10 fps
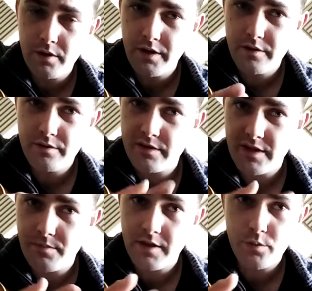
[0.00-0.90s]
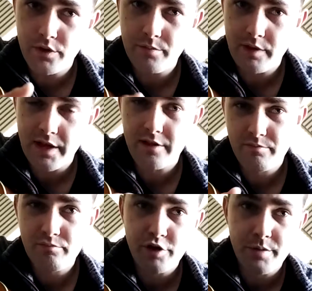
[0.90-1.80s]
you can do the same thing with the pleck
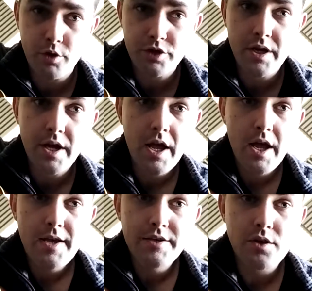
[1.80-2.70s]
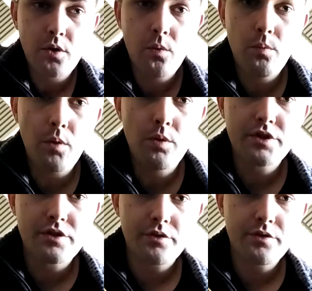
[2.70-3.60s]
pretty much. So, but we'll
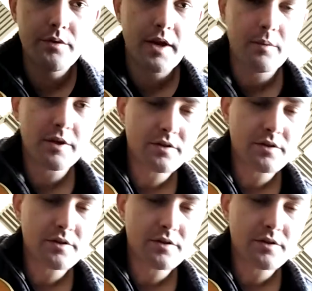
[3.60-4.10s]
just go through it anyway.